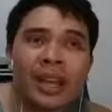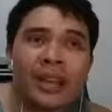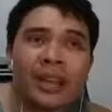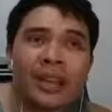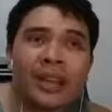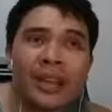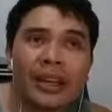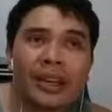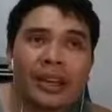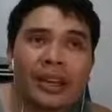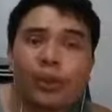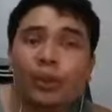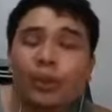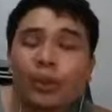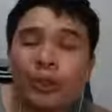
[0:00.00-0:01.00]
like
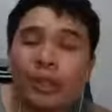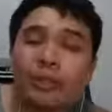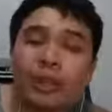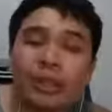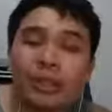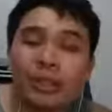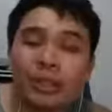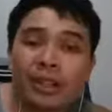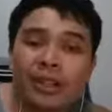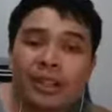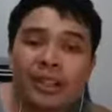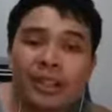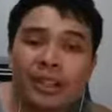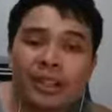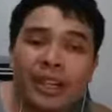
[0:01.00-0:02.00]
who knows about the call
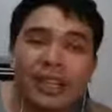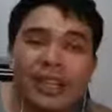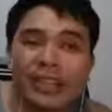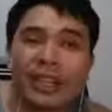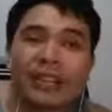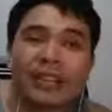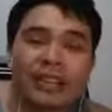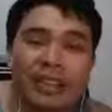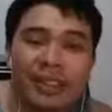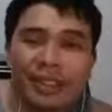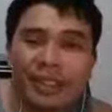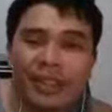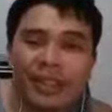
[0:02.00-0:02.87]
center? It's Kevin.